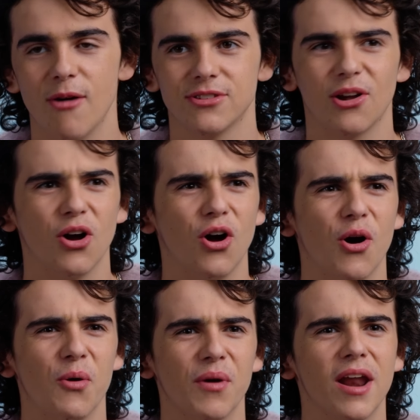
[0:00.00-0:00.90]
I was like,
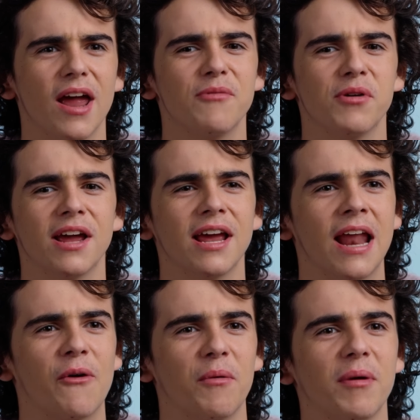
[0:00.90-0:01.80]
oh, when I
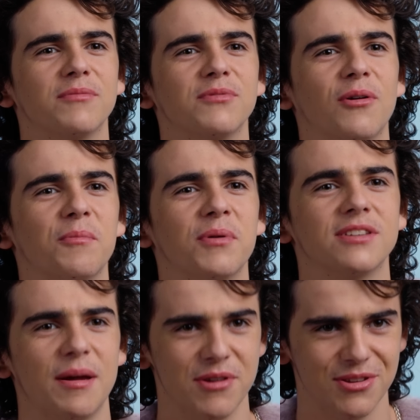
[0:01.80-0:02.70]
get hair on my
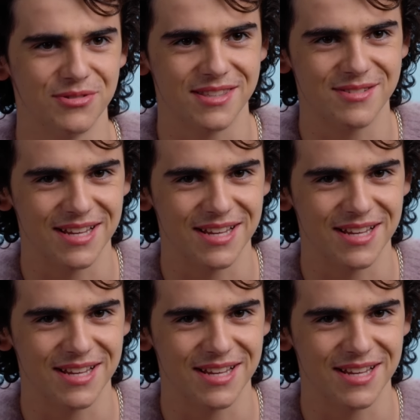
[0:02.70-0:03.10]
armpits, I'm gonna use